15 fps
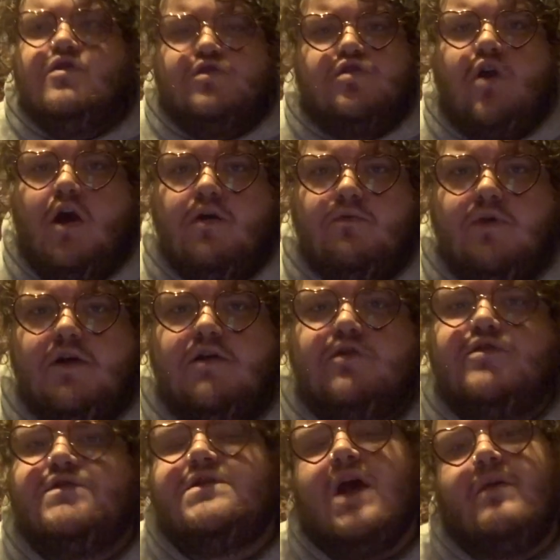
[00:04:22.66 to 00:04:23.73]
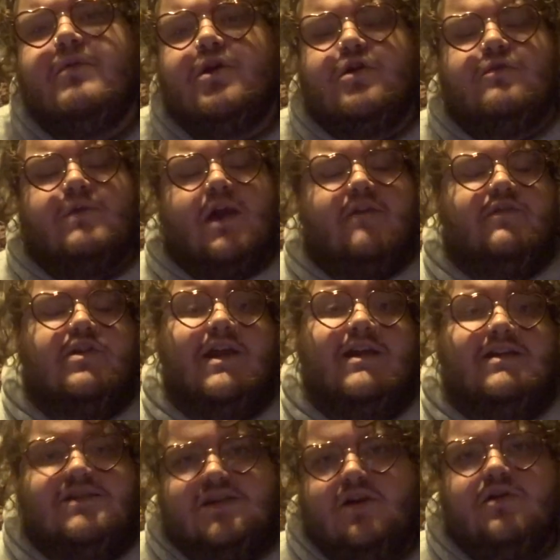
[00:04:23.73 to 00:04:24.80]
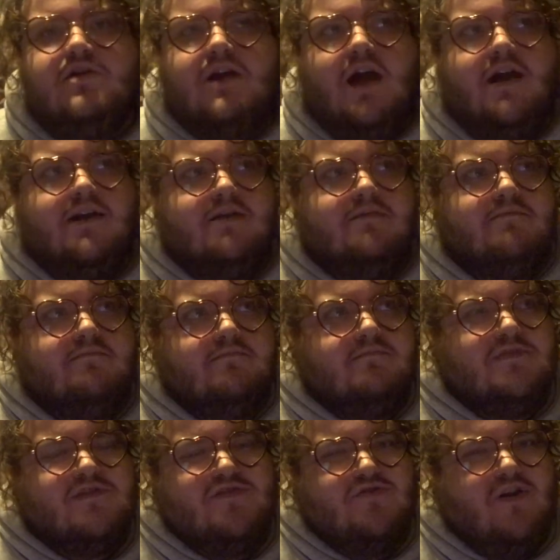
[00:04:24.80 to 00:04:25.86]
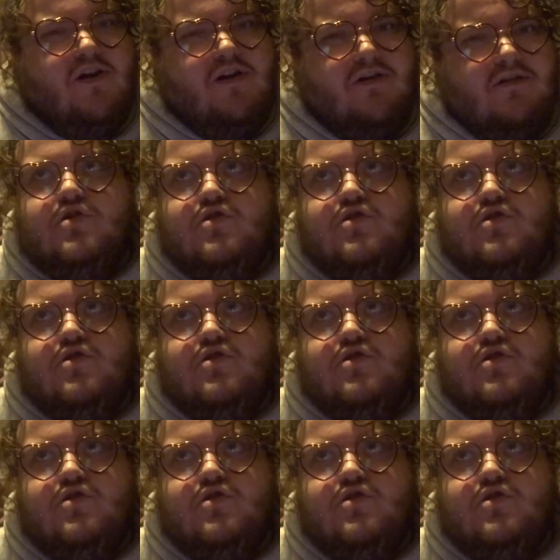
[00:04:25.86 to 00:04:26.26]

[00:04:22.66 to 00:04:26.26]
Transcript: strong-willed or stubborn or whatever, like a Till kind of strong.